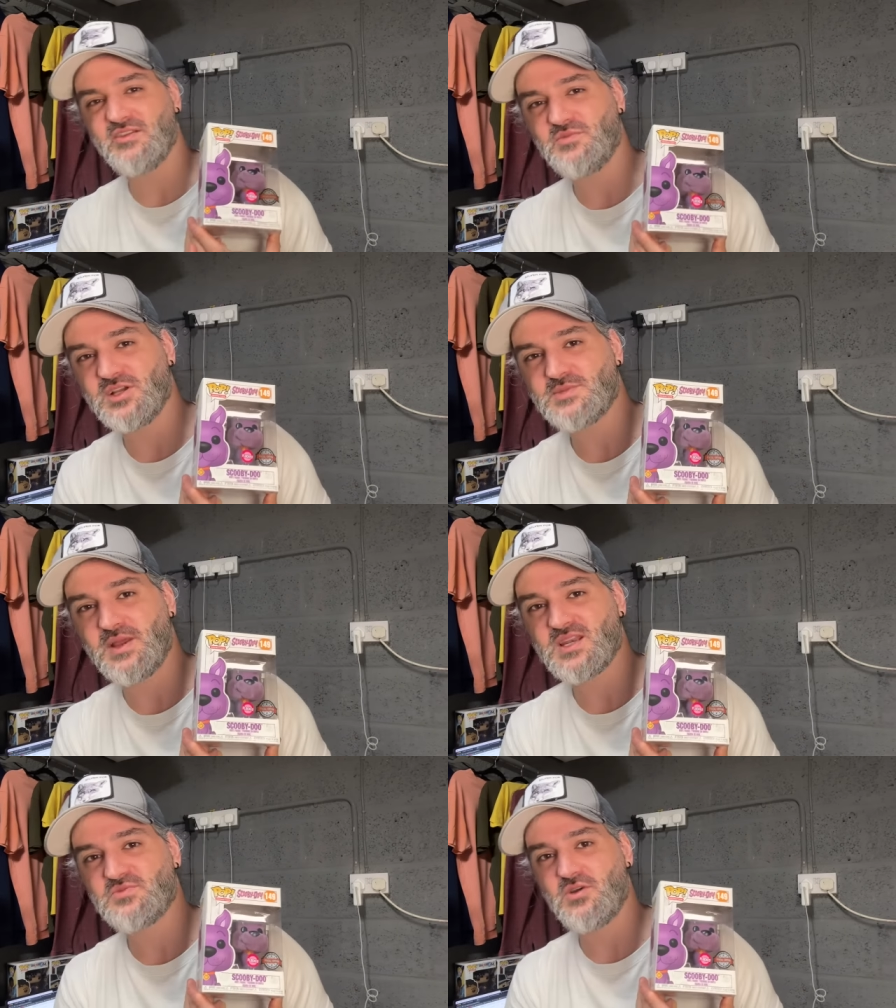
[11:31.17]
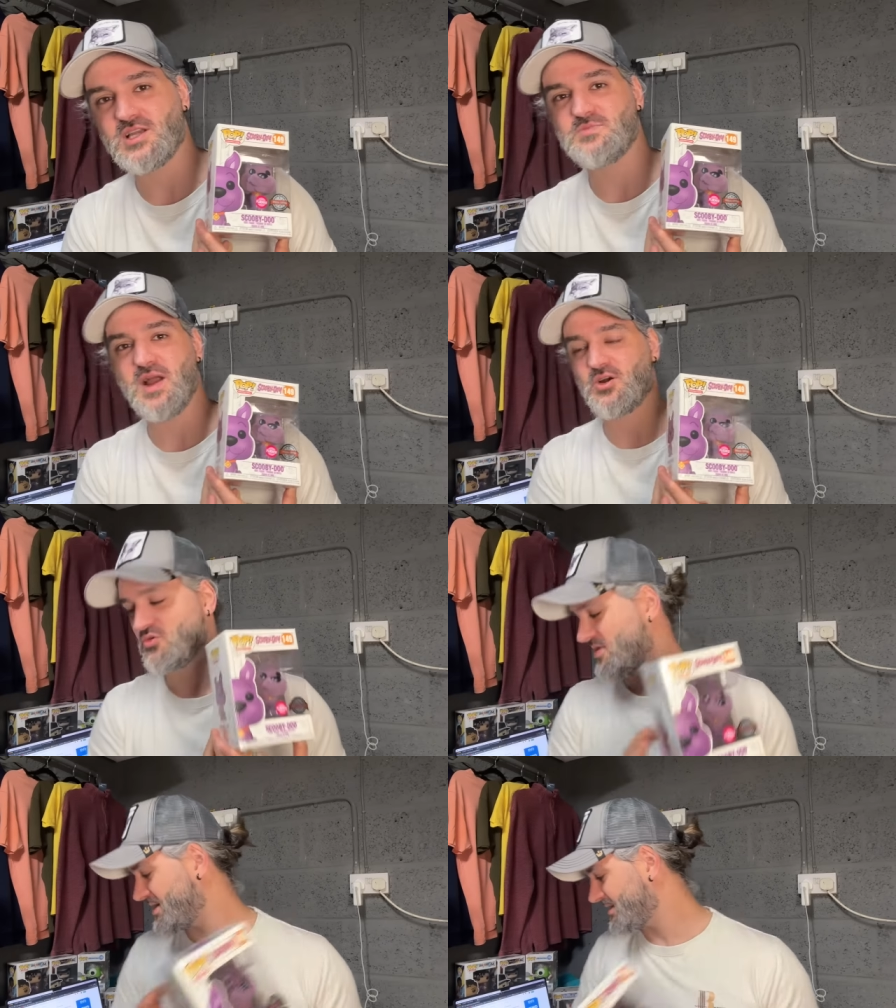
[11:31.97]
of my spend price back
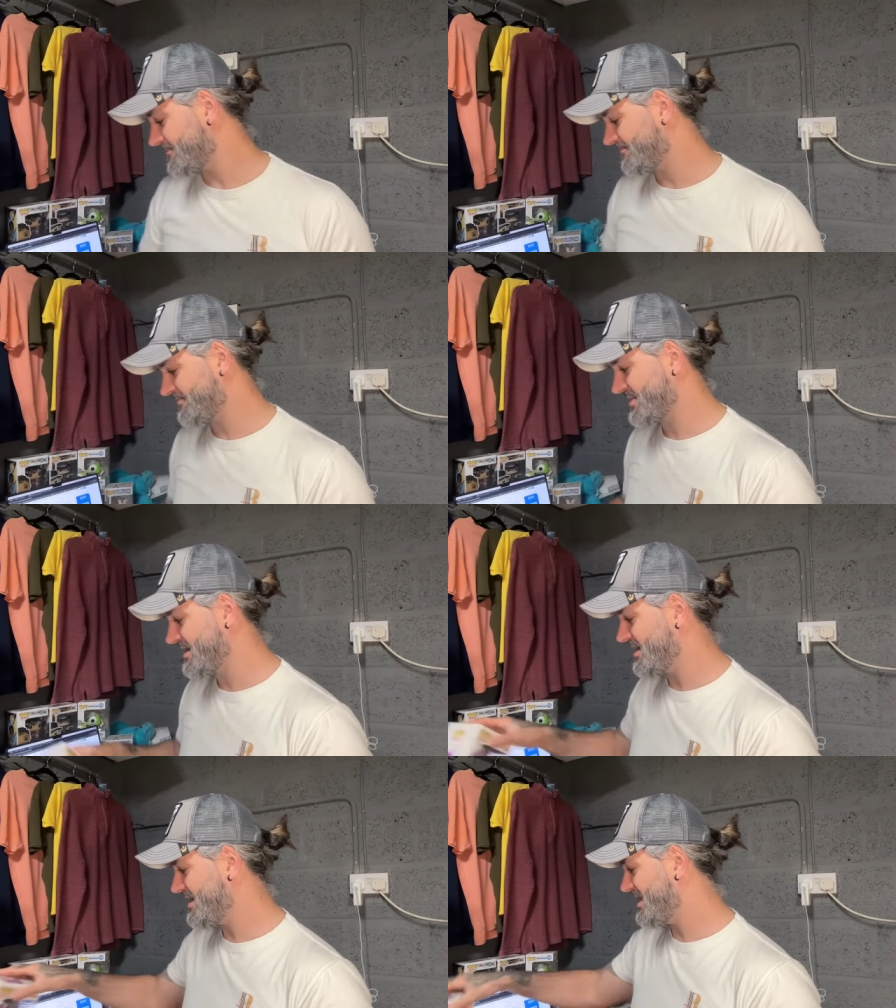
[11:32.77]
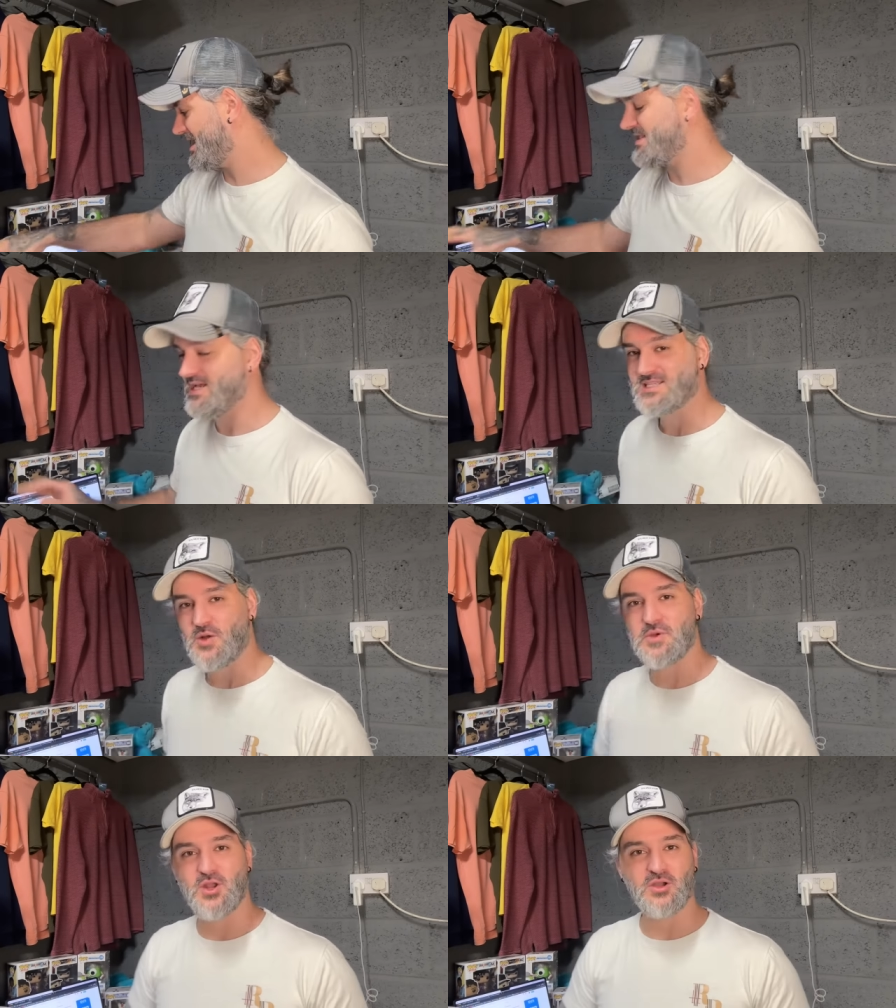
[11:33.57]
already. And that's how
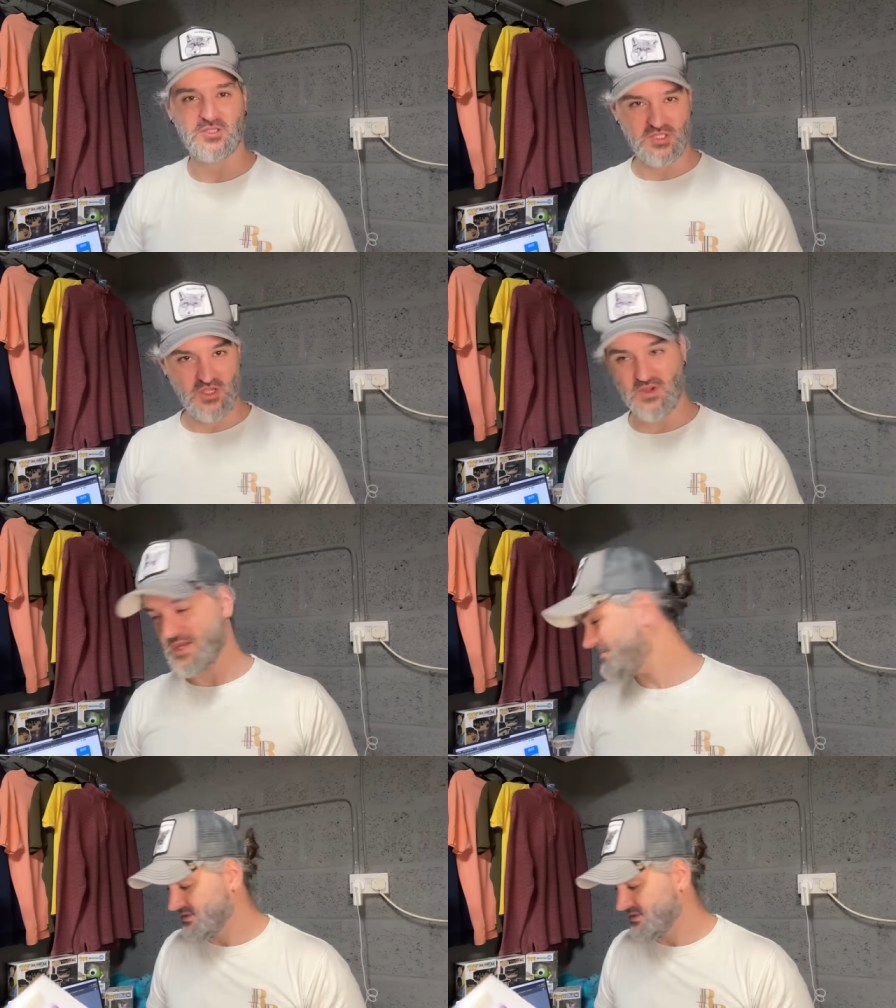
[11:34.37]
we like to do it.